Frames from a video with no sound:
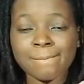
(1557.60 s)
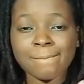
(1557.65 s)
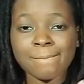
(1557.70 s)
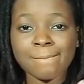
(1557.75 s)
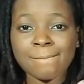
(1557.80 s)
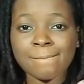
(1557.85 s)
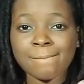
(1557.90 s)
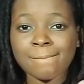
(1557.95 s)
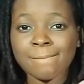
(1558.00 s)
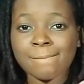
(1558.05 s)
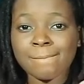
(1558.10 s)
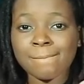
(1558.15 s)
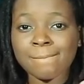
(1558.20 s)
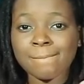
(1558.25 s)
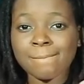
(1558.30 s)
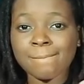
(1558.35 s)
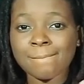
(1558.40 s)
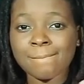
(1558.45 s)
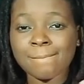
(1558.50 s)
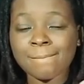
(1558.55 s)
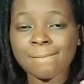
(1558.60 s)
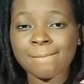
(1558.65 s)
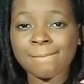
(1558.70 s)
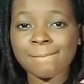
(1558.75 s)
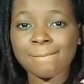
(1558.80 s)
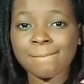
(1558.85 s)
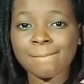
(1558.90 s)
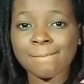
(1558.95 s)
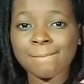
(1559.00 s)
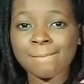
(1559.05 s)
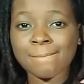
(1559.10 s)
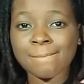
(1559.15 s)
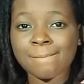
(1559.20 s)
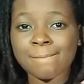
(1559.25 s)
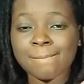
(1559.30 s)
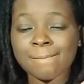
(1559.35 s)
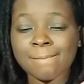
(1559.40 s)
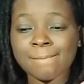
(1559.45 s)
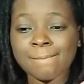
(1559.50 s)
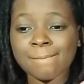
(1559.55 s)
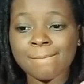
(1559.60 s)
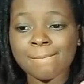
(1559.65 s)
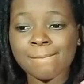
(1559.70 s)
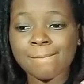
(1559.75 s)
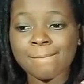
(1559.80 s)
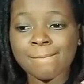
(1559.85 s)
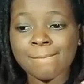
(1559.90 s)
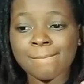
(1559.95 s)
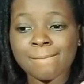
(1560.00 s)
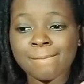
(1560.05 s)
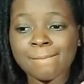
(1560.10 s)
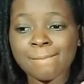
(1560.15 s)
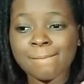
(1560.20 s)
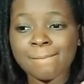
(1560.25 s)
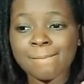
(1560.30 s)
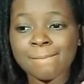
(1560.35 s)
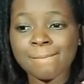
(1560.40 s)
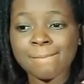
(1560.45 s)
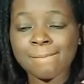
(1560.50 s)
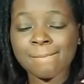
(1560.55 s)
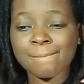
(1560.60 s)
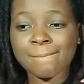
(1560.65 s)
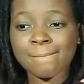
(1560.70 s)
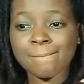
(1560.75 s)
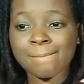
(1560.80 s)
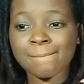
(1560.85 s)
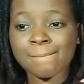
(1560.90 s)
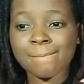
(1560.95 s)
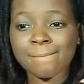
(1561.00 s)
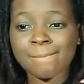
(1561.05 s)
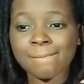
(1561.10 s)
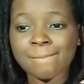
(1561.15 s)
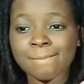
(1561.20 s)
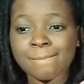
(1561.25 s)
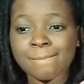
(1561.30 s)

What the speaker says: No words are spoken by the person on screen.